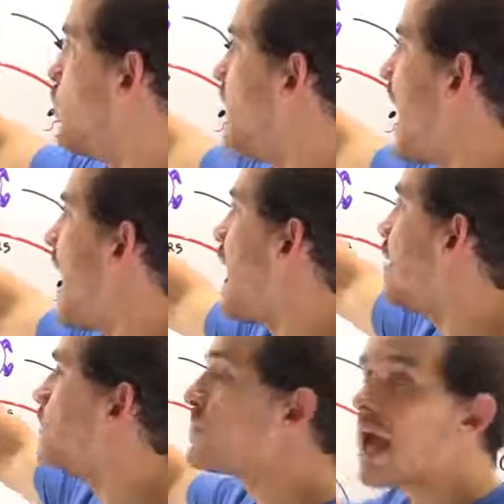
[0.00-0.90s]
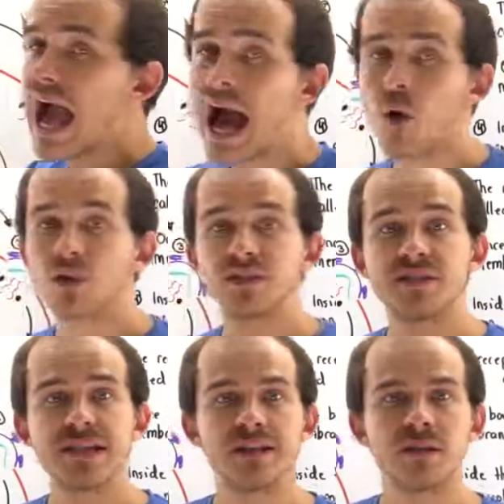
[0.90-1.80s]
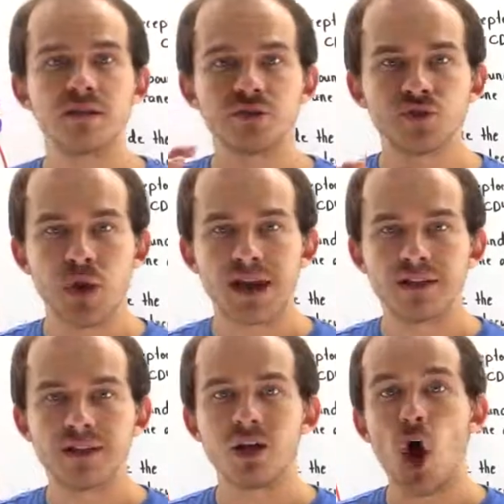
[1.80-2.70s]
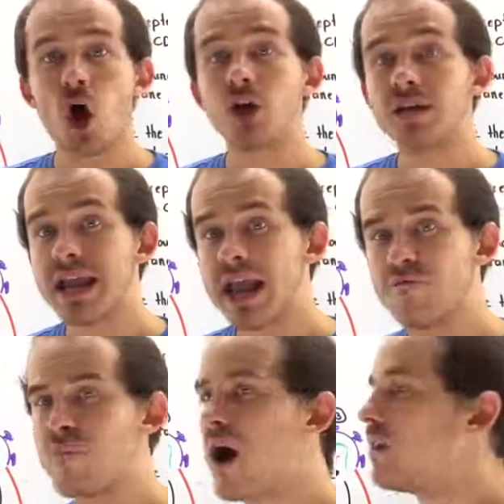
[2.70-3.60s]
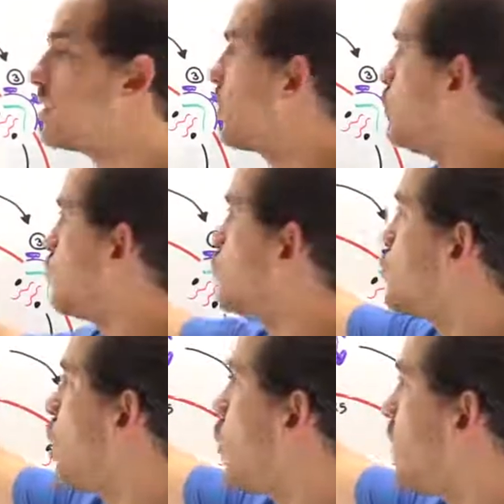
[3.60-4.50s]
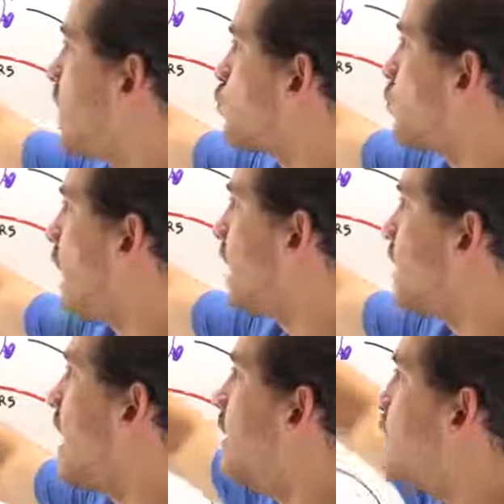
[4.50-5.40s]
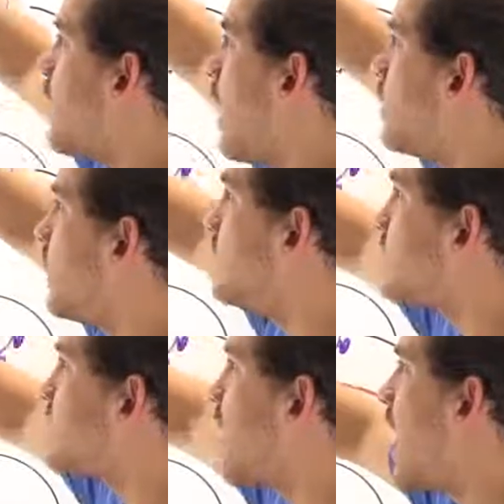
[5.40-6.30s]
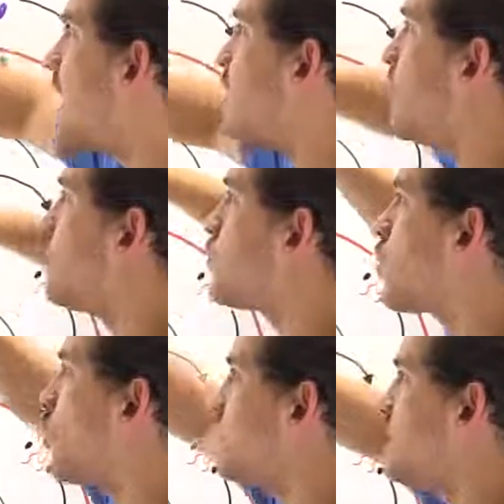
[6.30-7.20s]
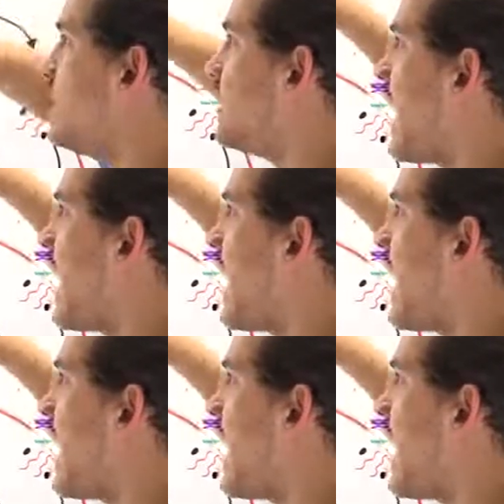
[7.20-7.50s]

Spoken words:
We have our single-stranded RNA molecules shown in red, found inside the protein